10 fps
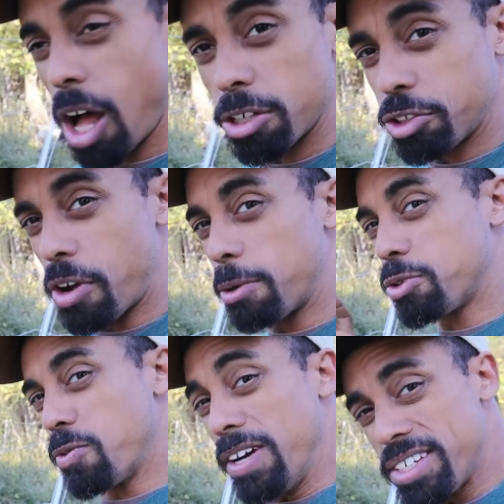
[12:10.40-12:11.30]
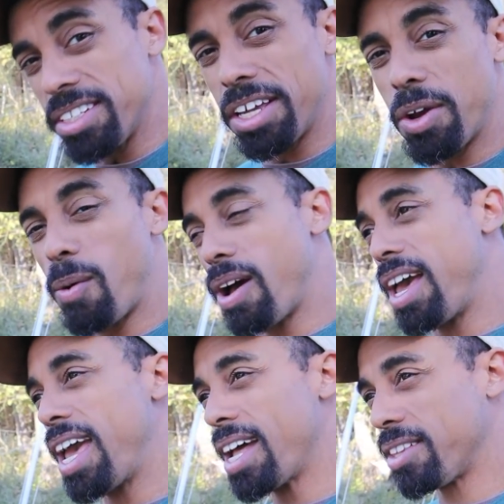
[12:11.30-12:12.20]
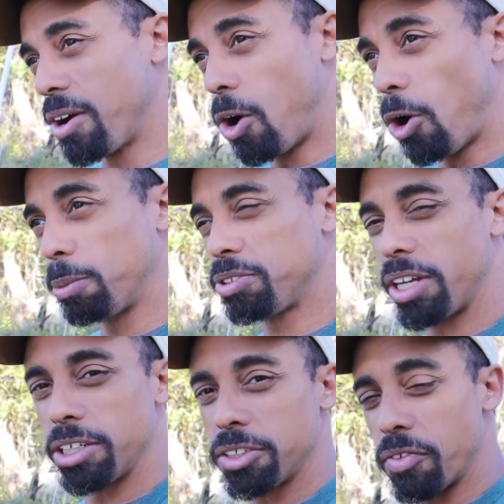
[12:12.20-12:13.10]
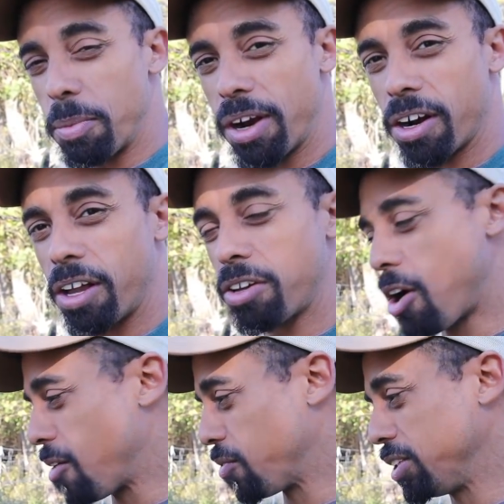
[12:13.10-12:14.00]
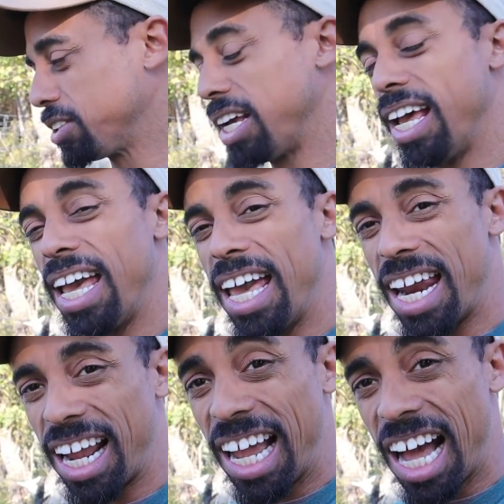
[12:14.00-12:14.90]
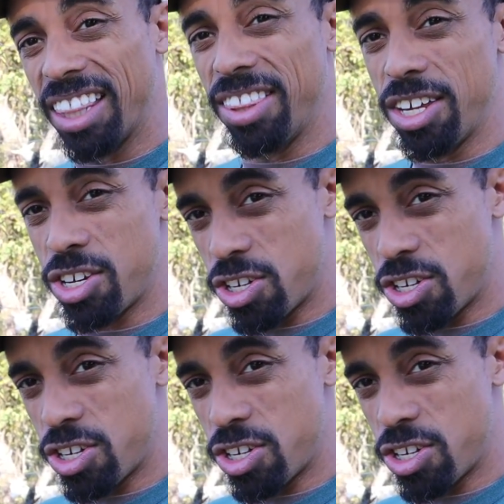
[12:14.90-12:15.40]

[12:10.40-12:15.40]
Also, I was recently away at the Homesteaders of America conference and I got this